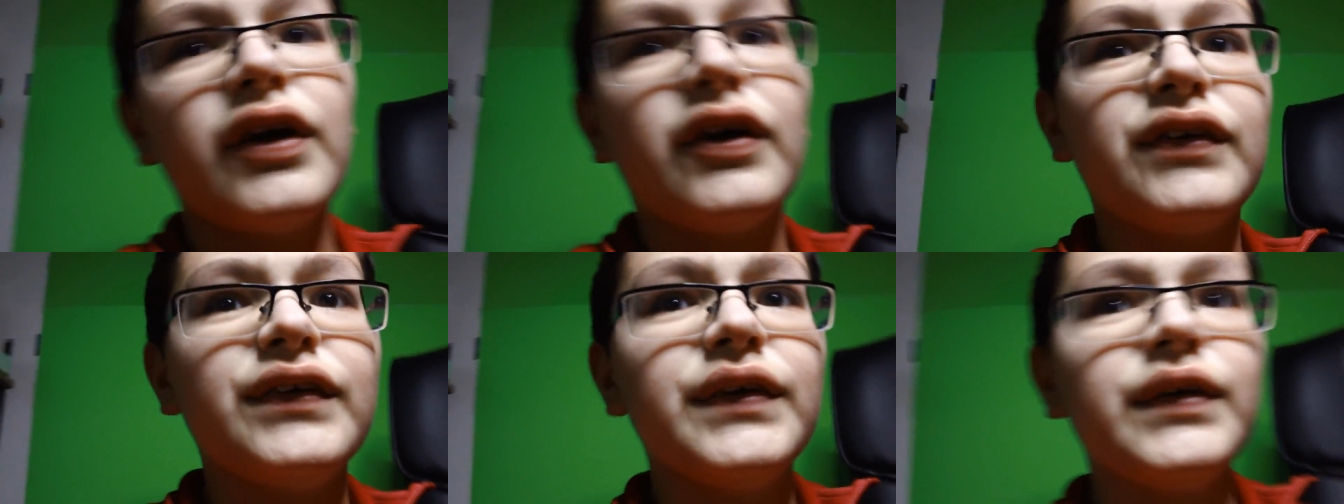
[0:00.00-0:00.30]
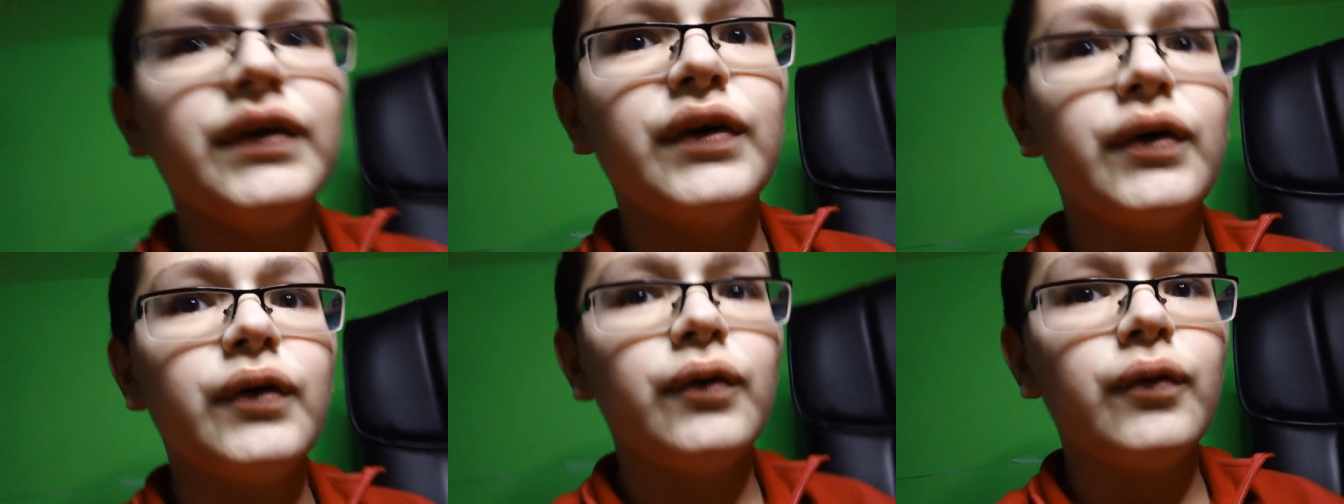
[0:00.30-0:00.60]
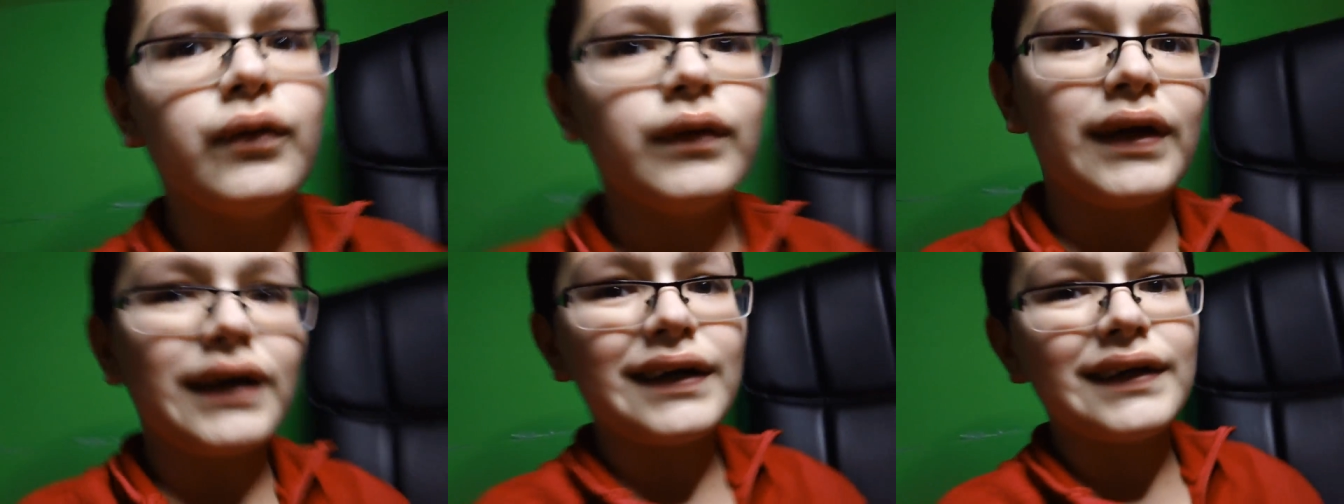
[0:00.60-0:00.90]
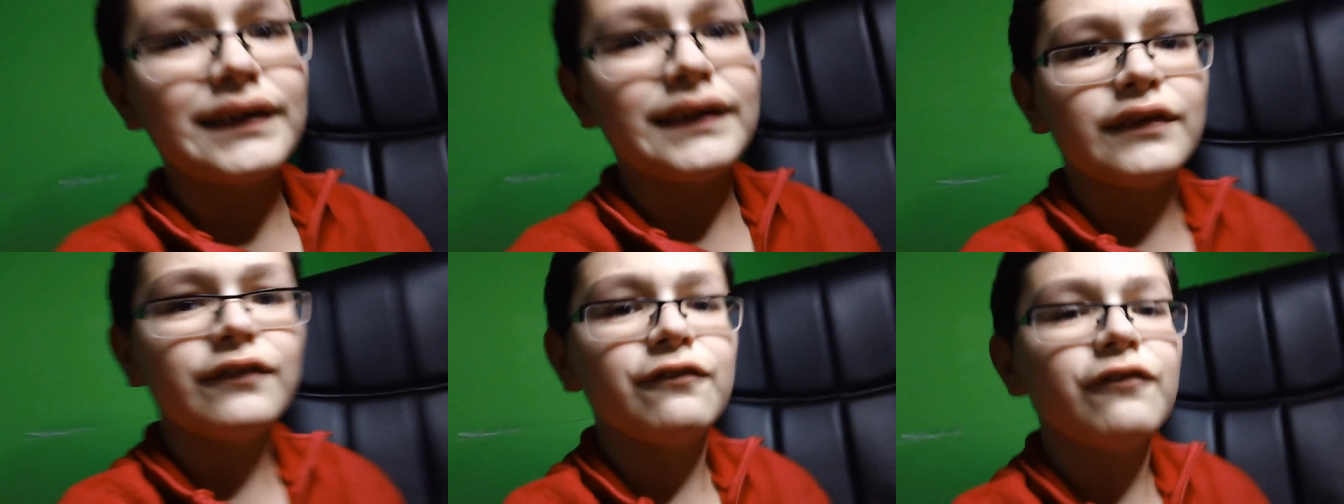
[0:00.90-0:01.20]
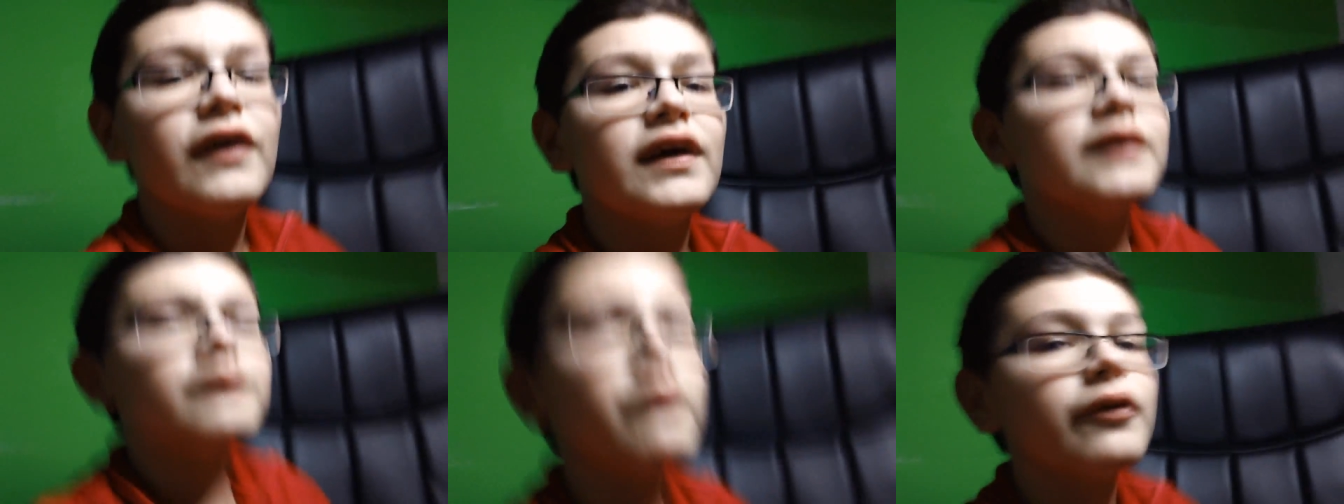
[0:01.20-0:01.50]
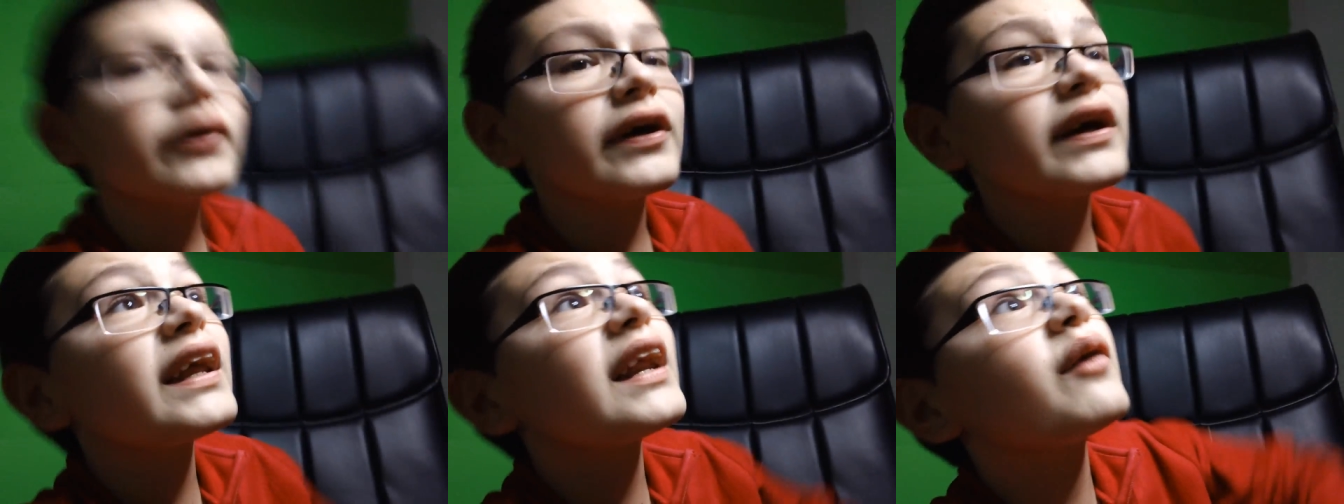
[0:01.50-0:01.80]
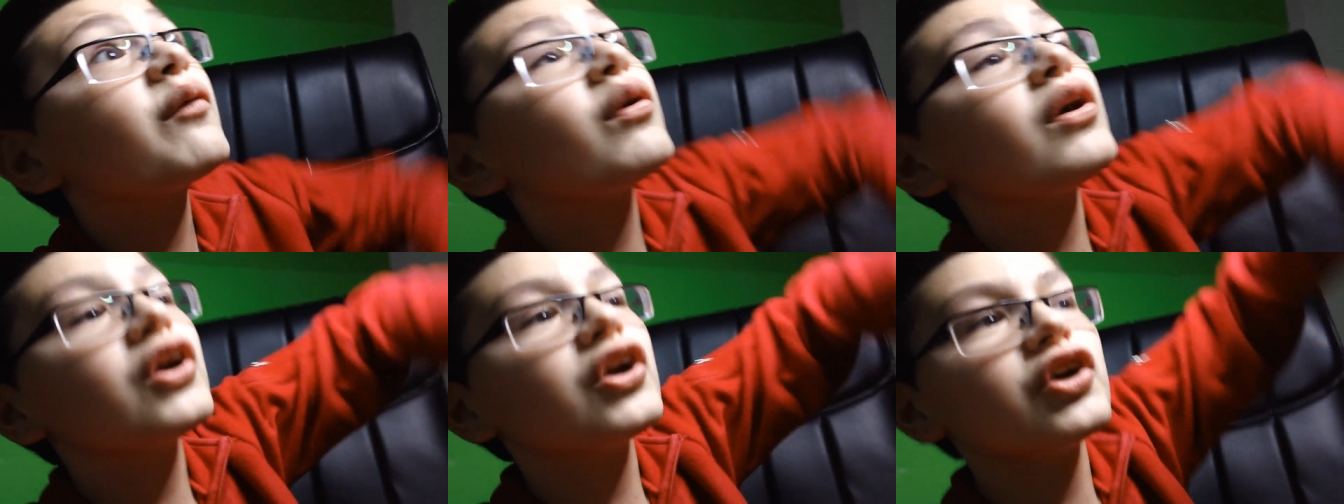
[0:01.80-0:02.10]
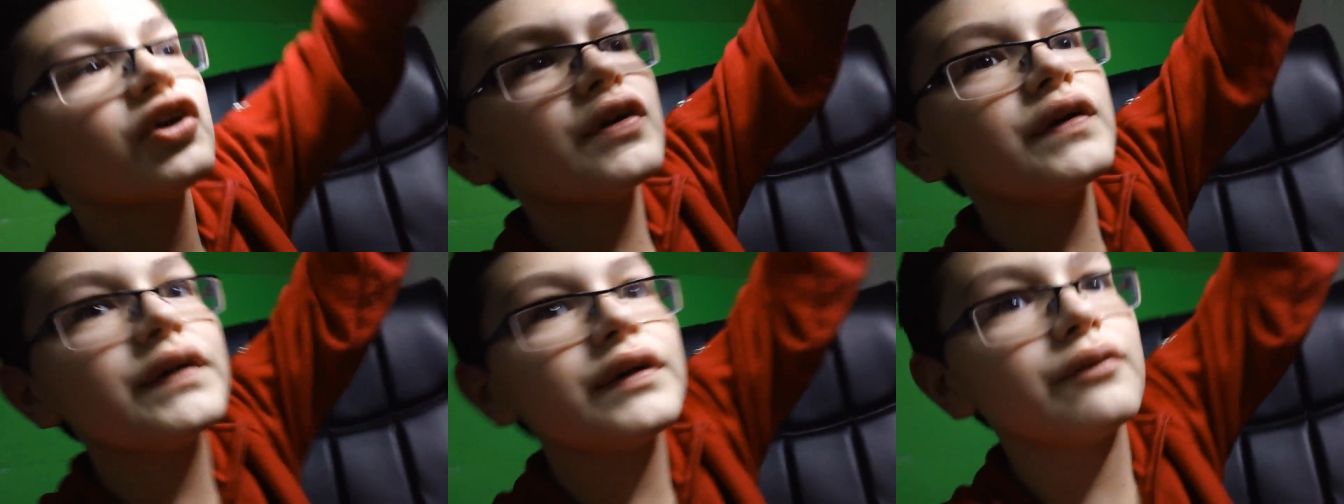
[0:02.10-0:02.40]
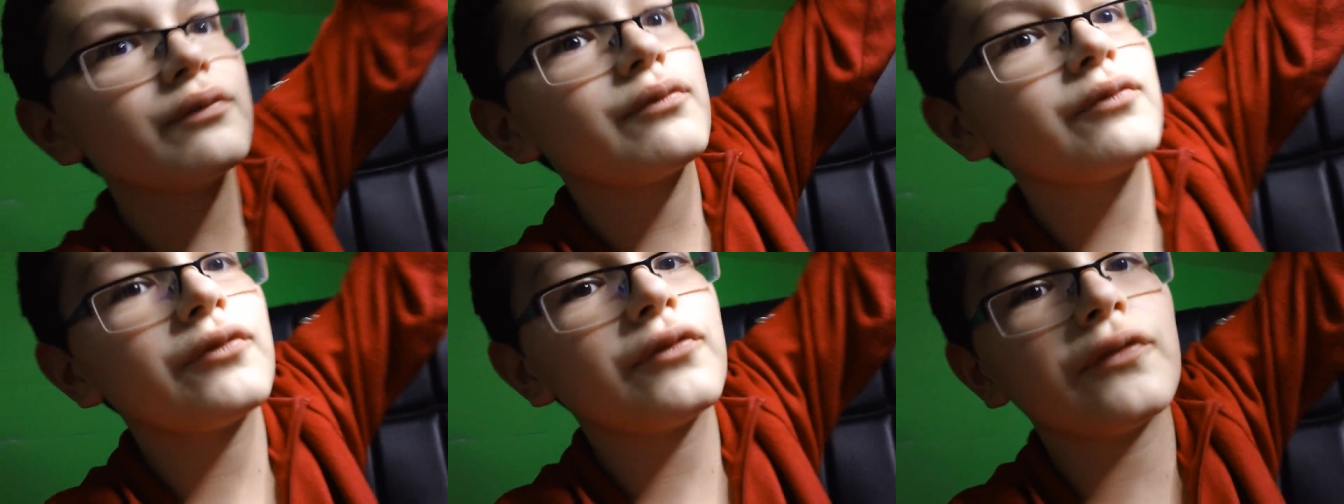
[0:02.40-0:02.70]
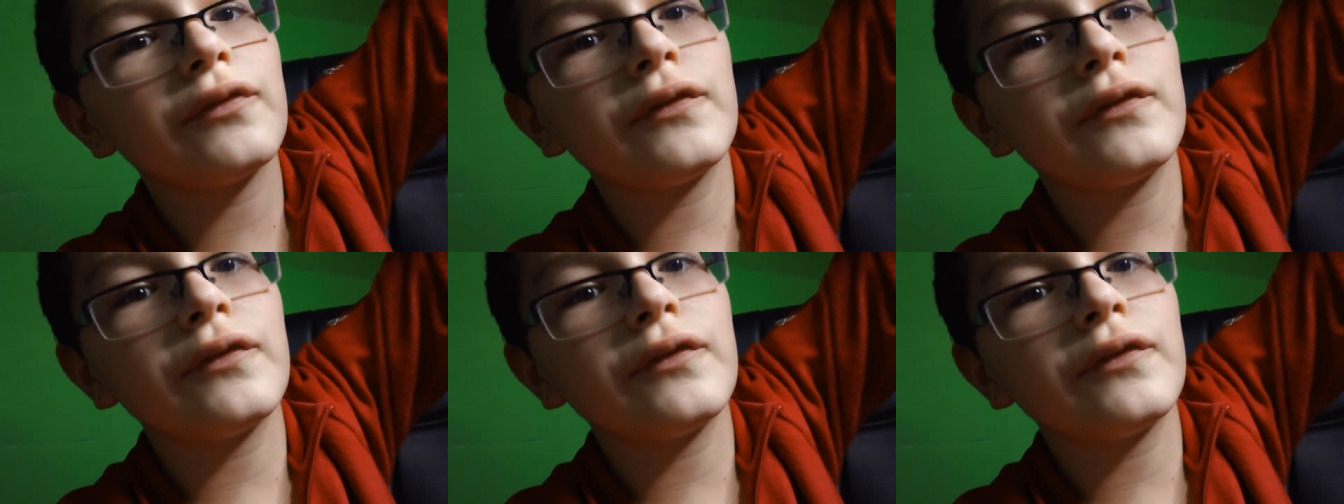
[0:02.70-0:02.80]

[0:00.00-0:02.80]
also like us on Facebook. And I want to show you something